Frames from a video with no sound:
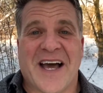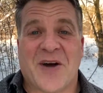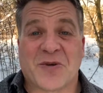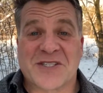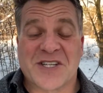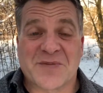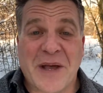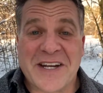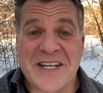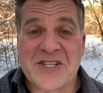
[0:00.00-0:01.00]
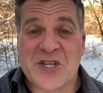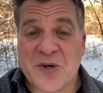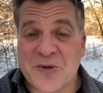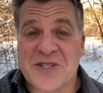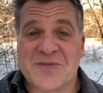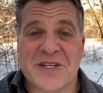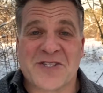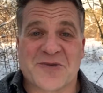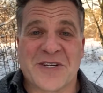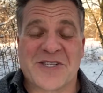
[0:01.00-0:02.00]
Uh, we're suspending children's
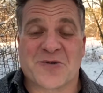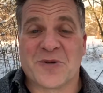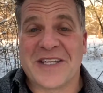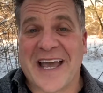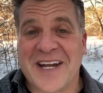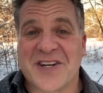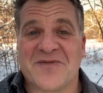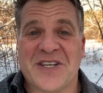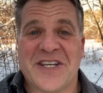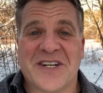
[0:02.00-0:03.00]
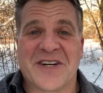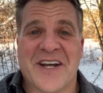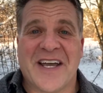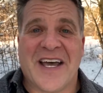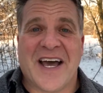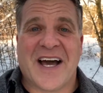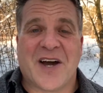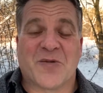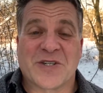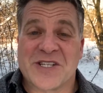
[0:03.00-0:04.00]
ministries through the end of the year.
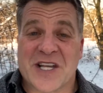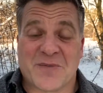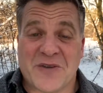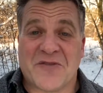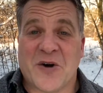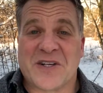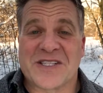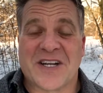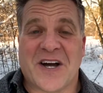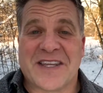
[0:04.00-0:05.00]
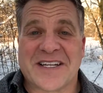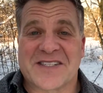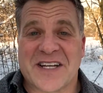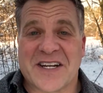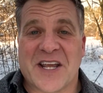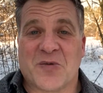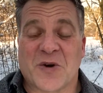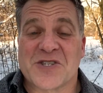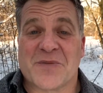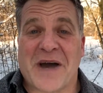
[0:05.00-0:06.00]
Uh, we're just going to be focusing on that Sunday
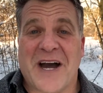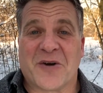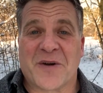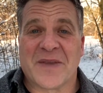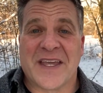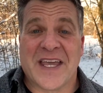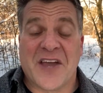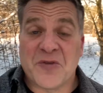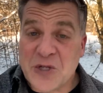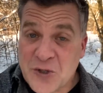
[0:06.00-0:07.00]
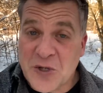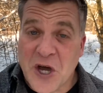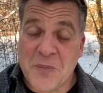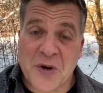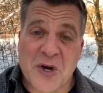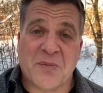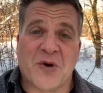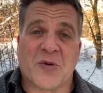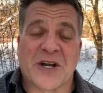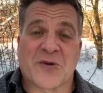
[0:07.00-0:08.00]
worship hour. If we do go
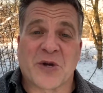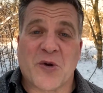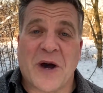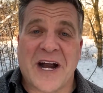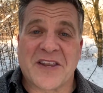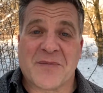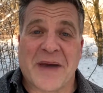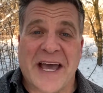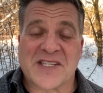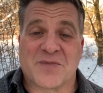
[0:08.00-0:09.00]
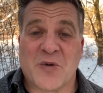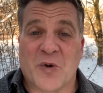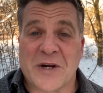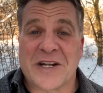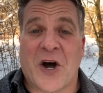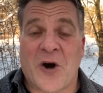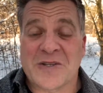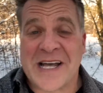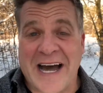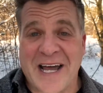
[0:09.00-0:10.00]
purple, we're going to require that masks be worn at all
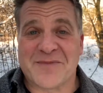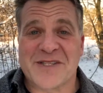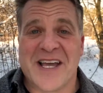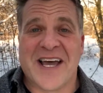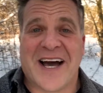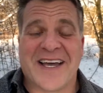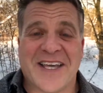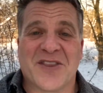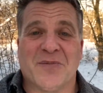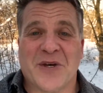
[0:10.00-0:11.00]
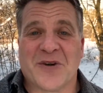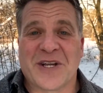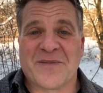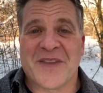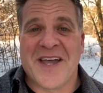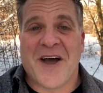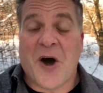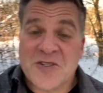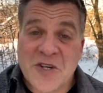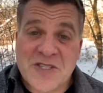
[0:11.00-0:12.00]
times uh, in the building.
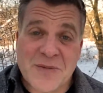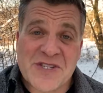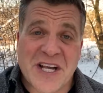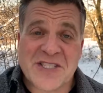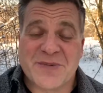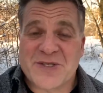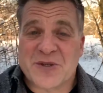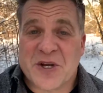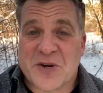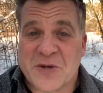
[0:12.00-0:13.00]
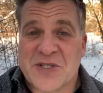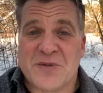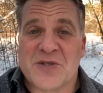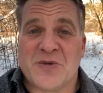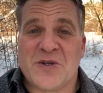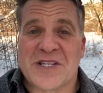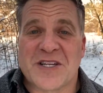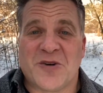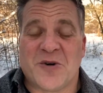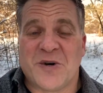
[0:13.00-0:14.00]
Also, some adjustments with our Christmas
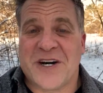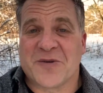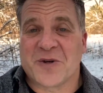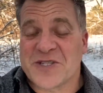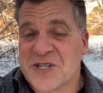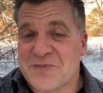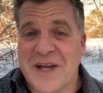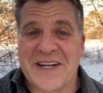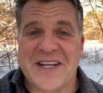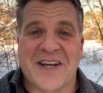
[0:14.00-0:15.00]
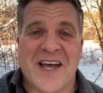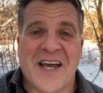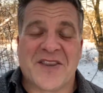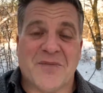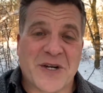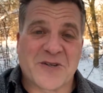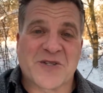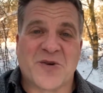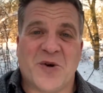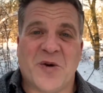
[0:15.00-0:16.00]
musical. Uh, we're suspending uh, the middle
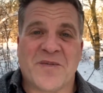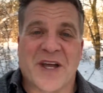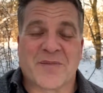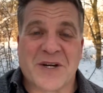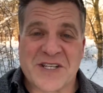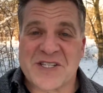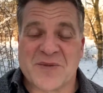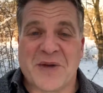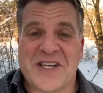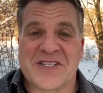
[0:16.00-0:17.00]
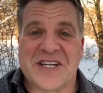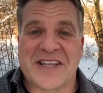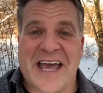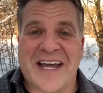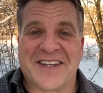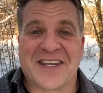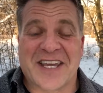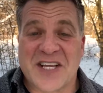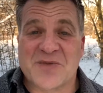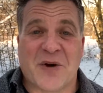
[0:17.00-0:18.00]
school uh, participation in that, and the
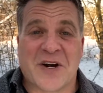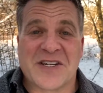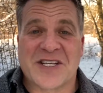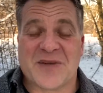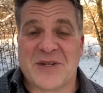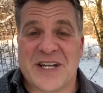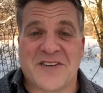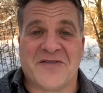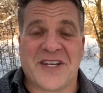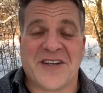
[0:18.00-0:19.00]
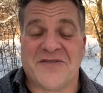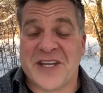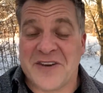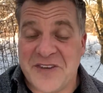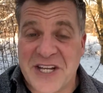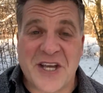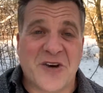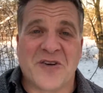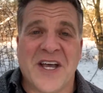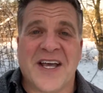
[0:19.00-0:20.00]
kids' part is going to be done vi via
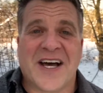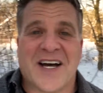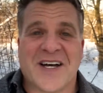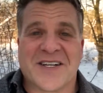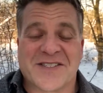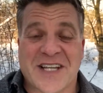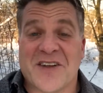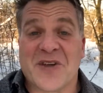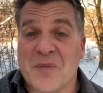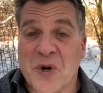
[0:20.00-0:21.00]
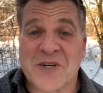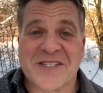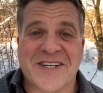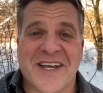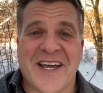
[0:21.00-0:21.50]
video uh, instead of in person.